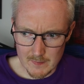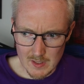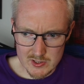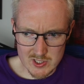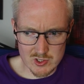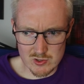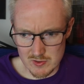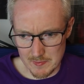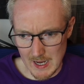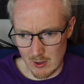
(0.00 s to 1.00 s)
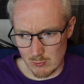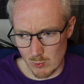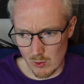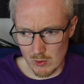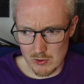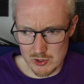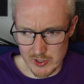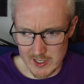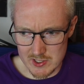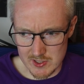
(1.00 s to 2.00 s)
Sisters of Battle Warlord
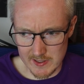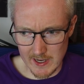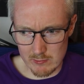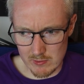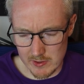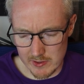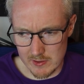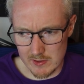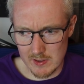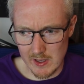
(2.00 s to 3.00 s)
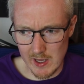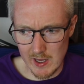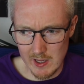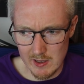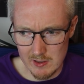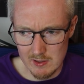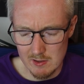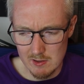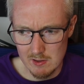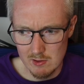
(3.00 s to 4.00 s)
traits that counter it.
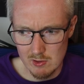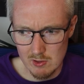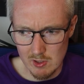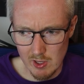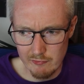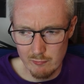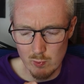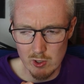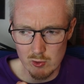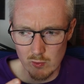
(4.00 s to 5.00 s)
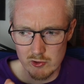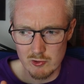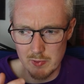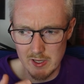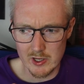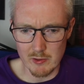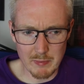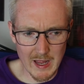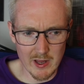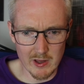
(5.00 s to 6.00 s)
If we're going to be a
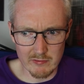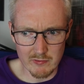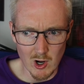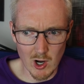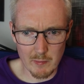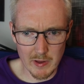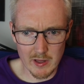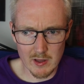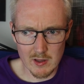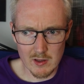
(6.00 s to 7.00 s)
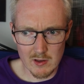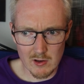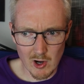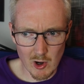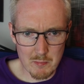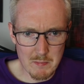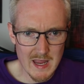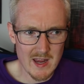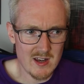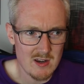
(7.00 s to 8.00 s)
competitive army, our
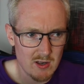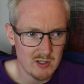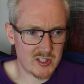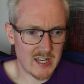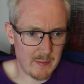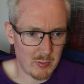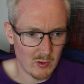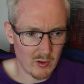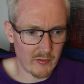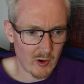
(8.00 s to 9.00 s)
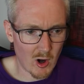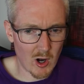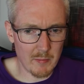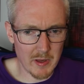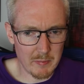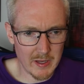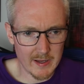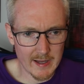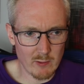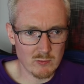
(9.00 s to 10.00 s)
main staple of our army being
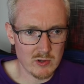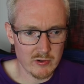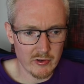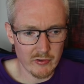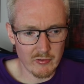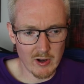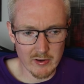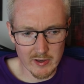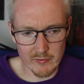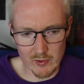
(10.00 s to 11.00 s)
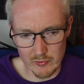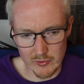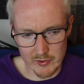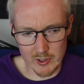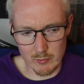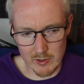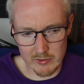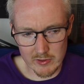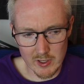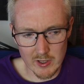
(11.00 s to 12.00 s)
countered is very difficult to deal with.